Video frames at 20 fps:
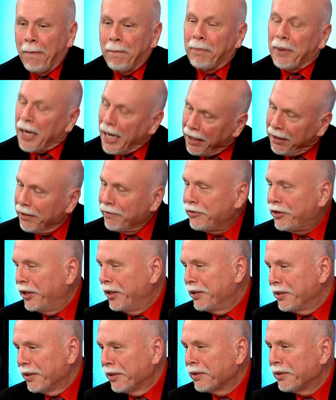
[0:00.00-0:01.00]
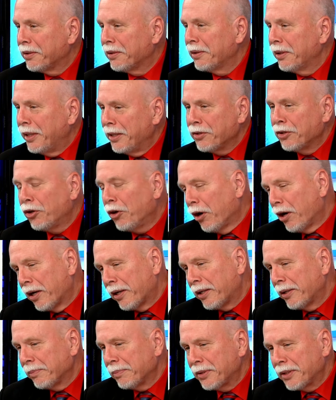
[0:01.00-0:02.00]
But I love Jesus. He's God
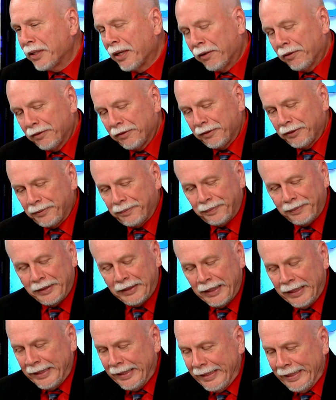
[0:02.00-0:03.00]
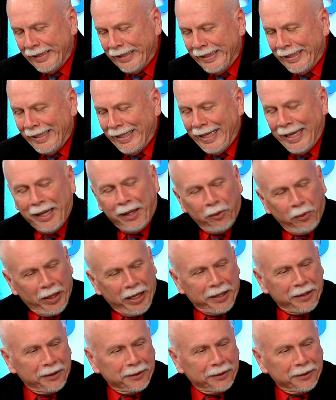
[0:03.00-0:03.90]
himself. Anyway.